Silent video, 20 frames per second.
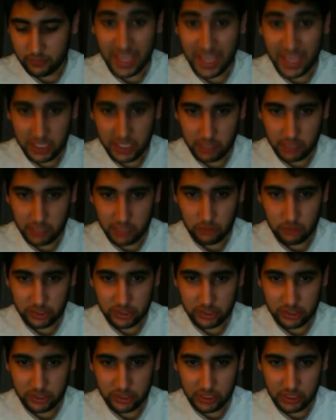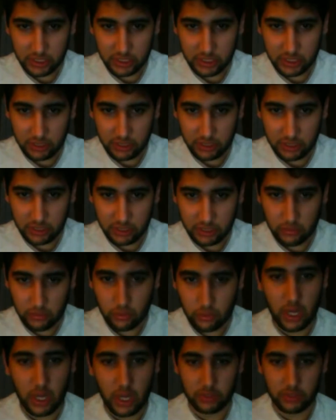liking mostly
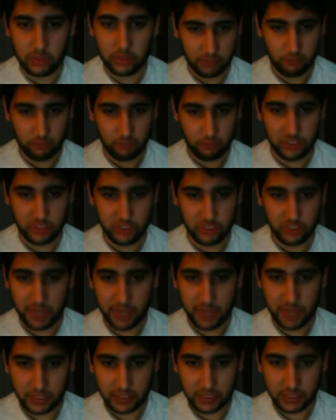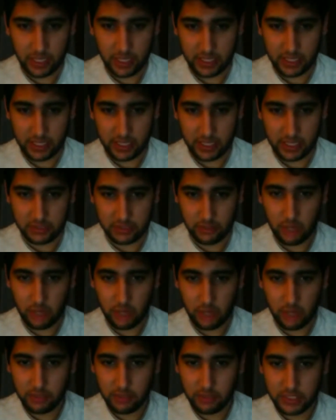who I mostly respect
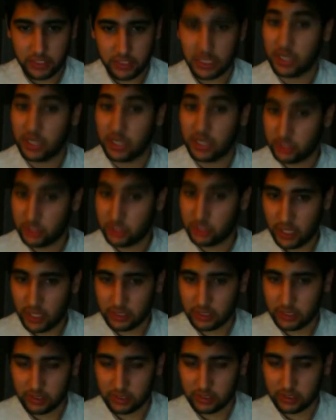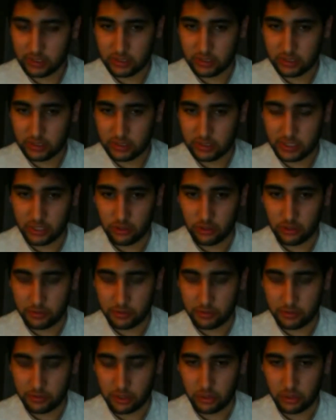as novelists. I do like Tite
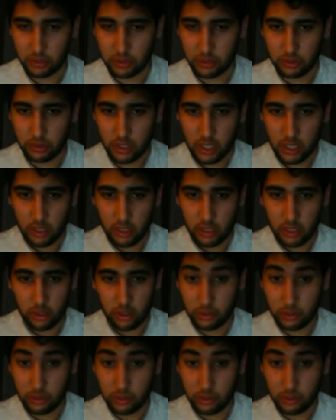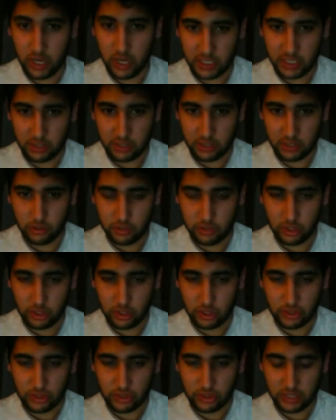Kubo or Noraki
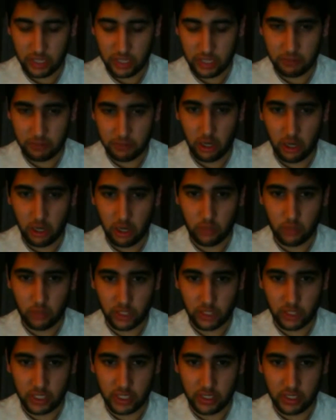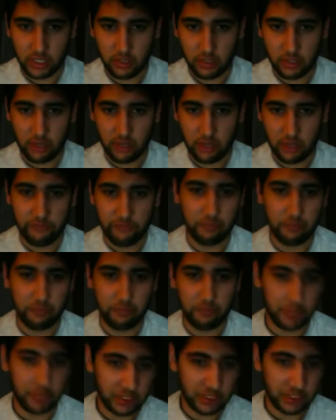Kubo's artwork of
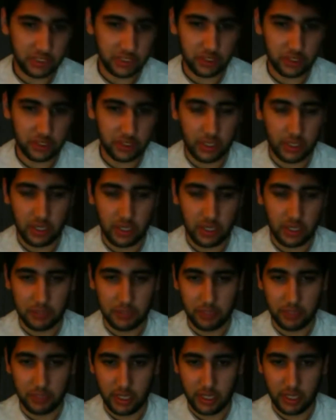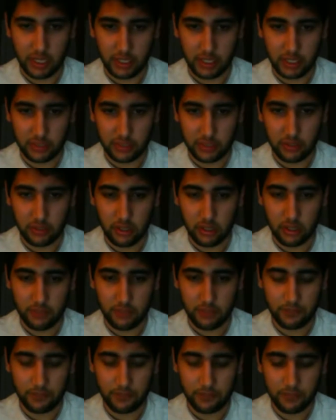Bleach. I like
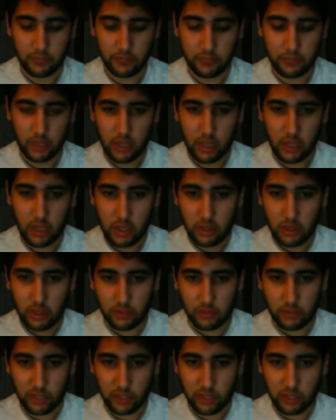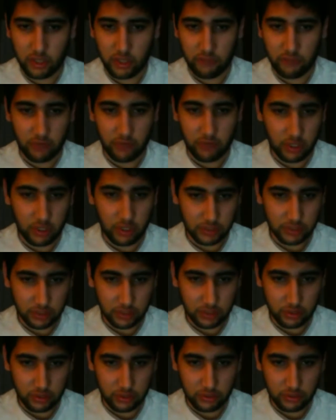the creator of
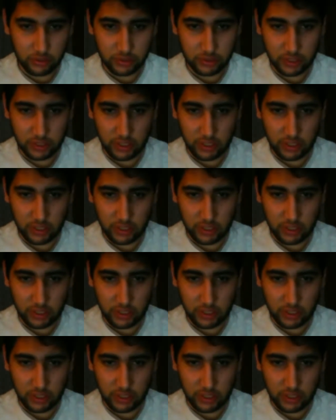Naruto's